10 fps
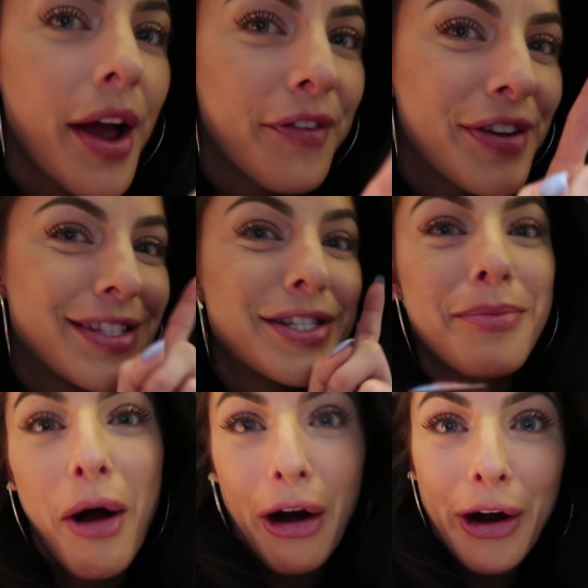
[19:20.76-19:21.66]
breakfast
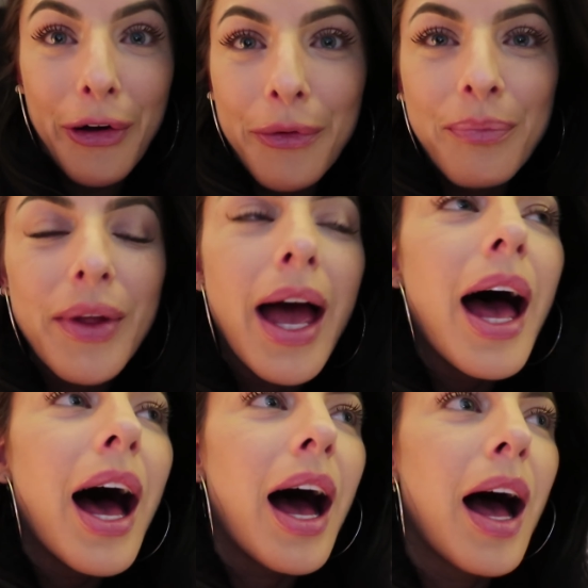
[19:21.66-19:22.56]
tomorrow.
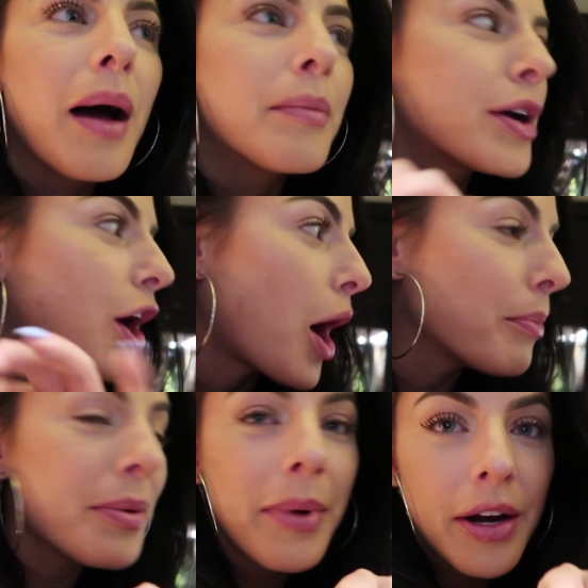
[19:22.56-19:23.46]
Um,
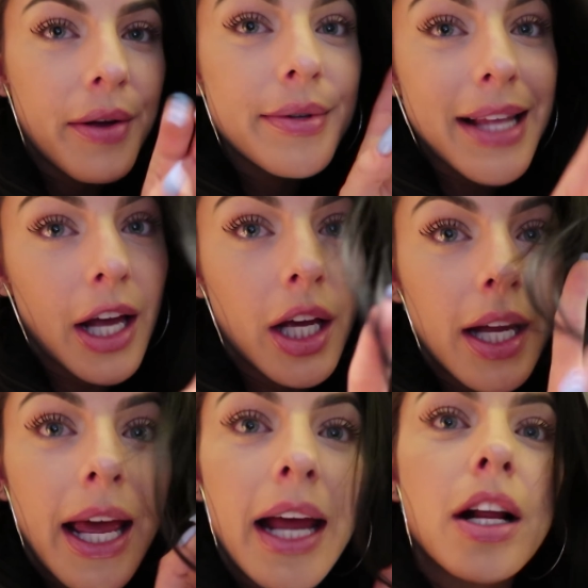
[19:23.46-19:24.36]
complimentary, it was that
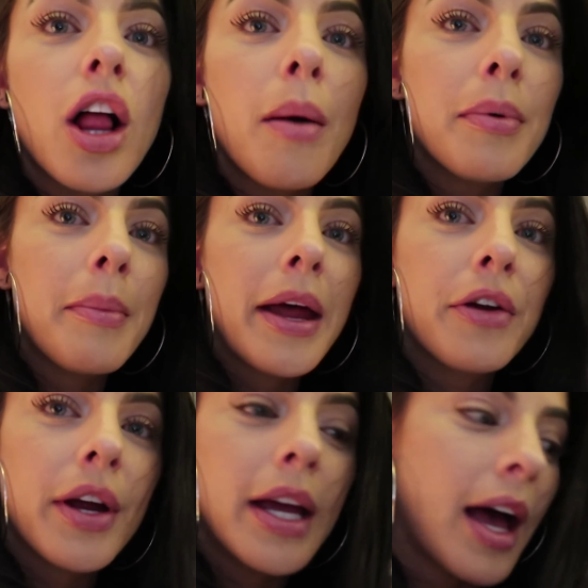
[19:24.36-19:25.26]
good, and
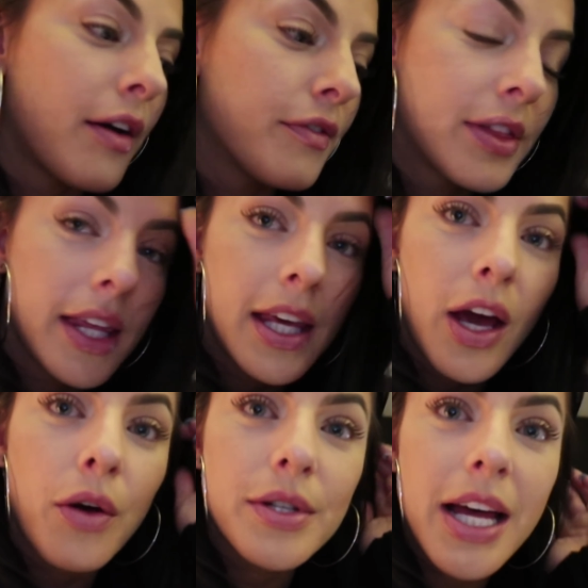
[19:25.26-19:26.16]
complimentary of
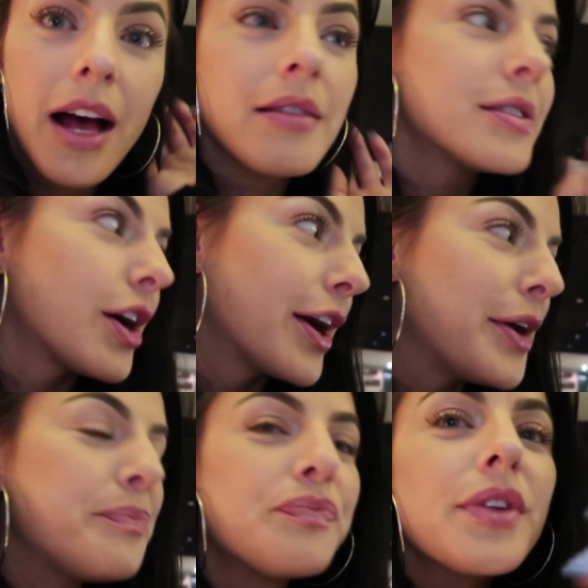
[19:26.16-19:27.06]
the hotel,
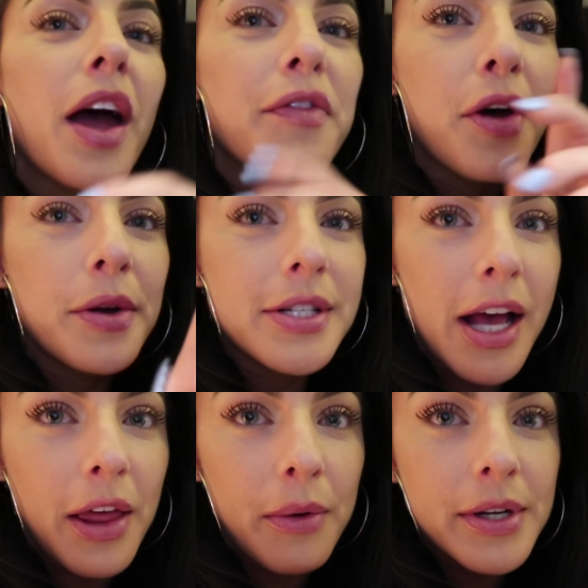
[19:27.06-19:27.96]
sorry, of the
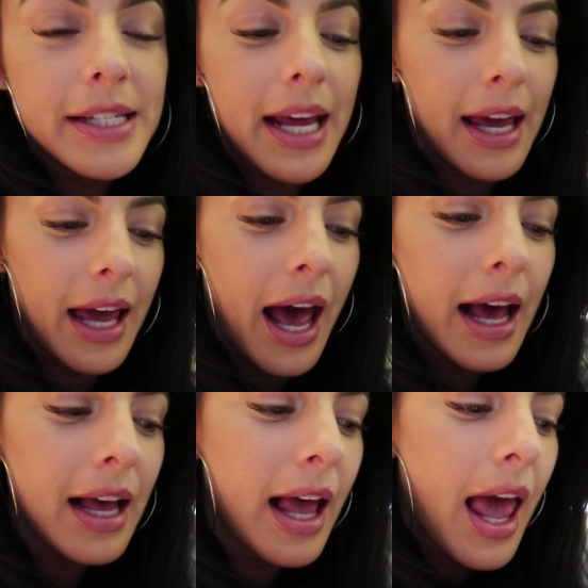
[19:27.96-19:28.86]
hotel that we're staying
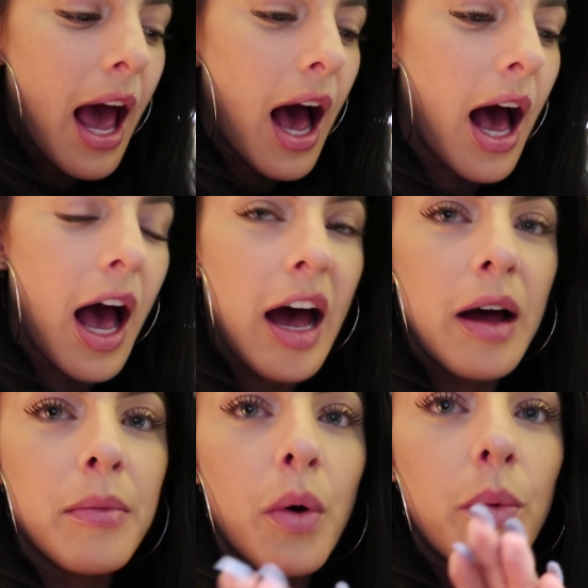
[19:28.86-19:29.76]
at.
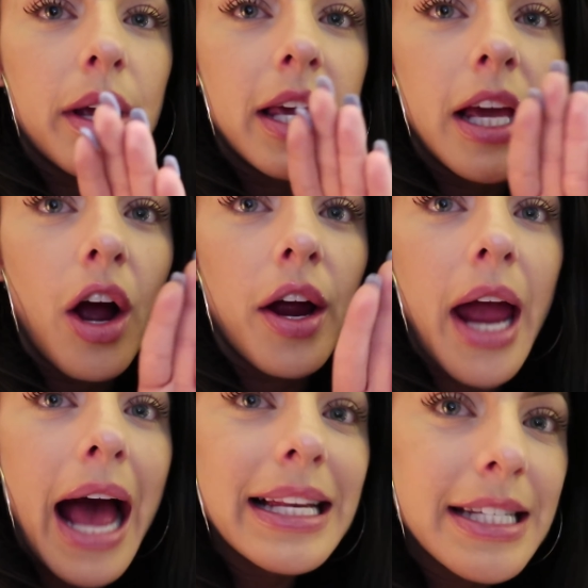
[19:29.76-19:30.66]
Um, we are
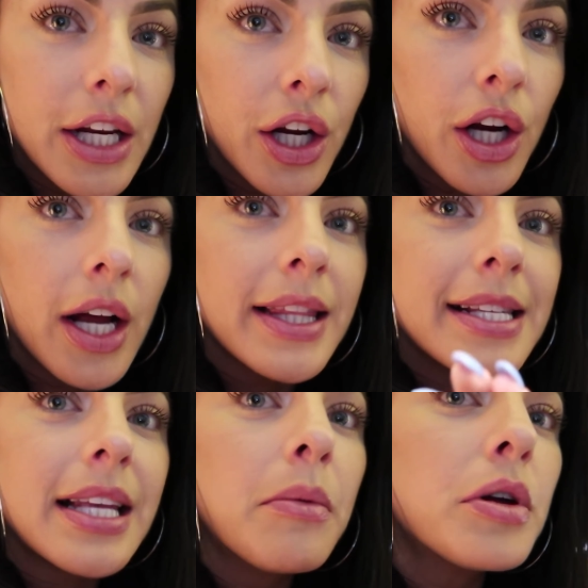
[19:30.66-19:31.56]
at dinner at
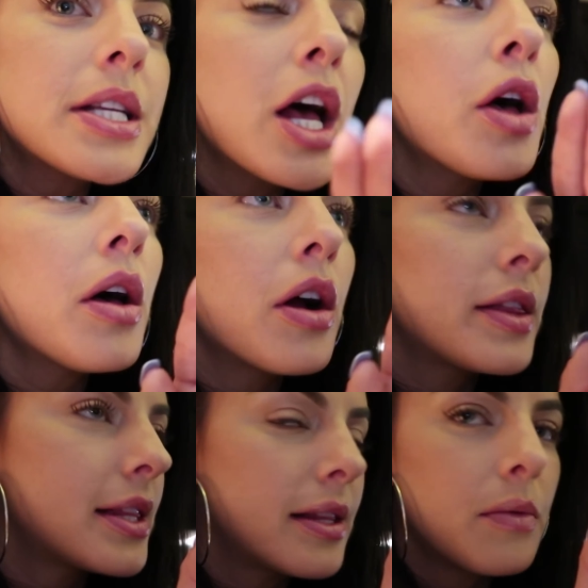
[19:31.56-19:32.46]
the same hotel,
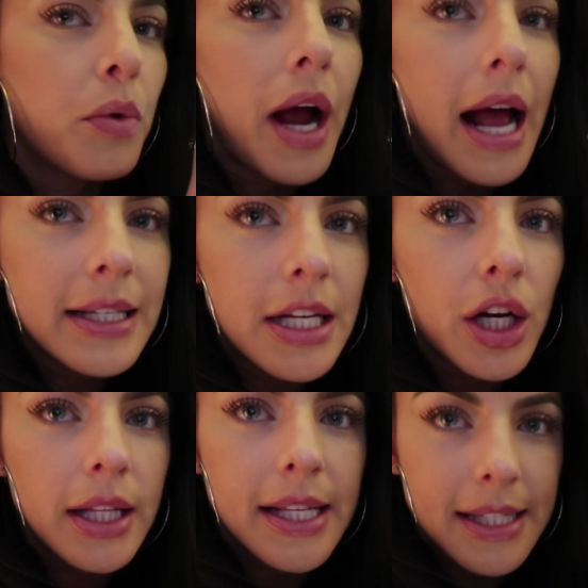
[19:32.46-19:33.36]
or we're at
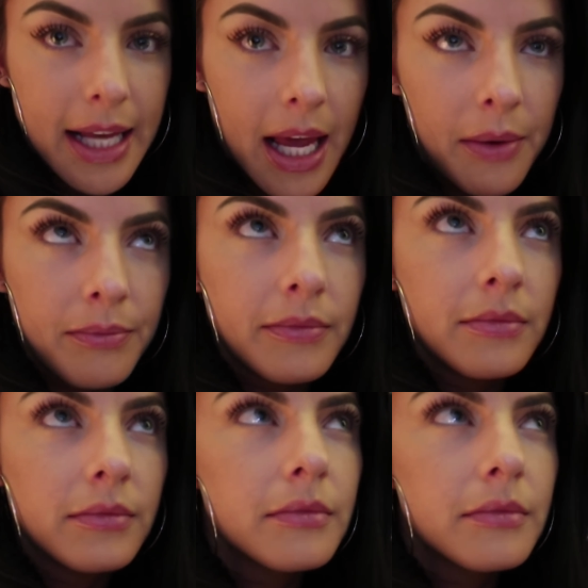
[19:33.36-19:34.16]
dinner at the same